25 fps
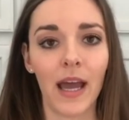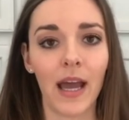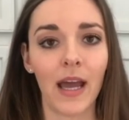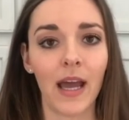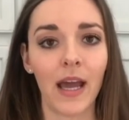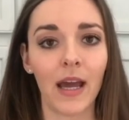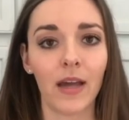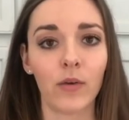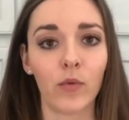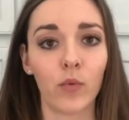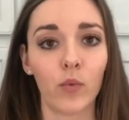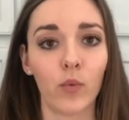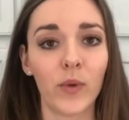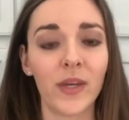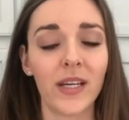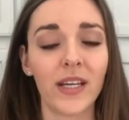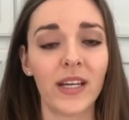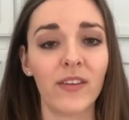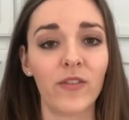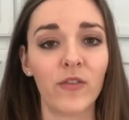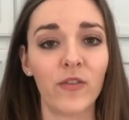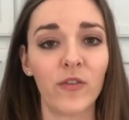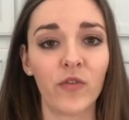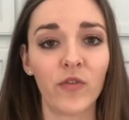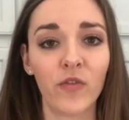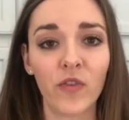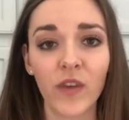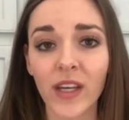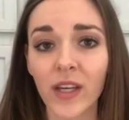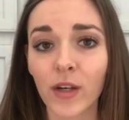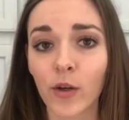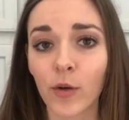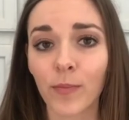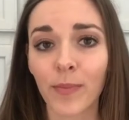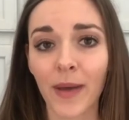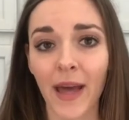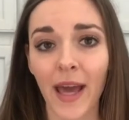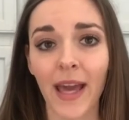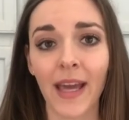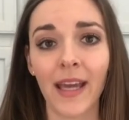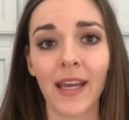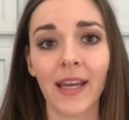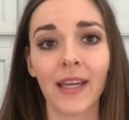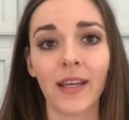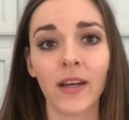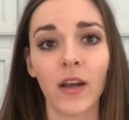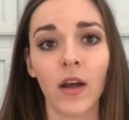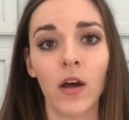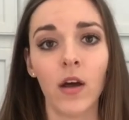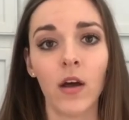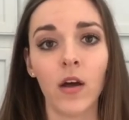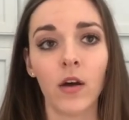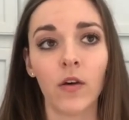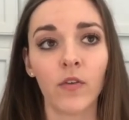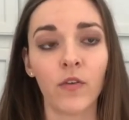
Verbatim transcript: and we can feel pain